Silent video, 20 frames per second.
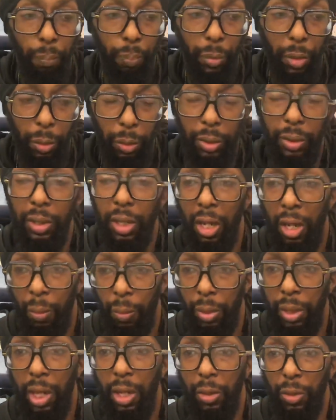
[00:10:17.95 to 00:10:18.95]
there was a time
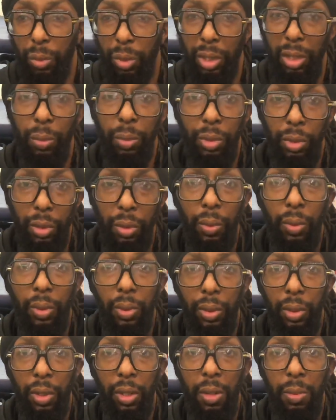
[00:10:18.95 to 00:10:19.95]
when that's what he was doing,
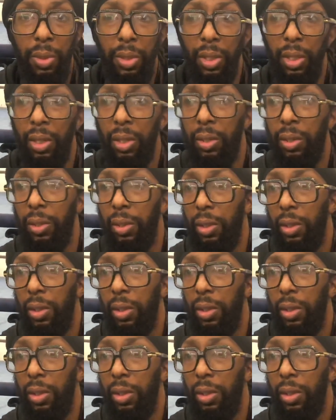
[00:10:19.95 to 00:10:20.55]
you know what I'm saying?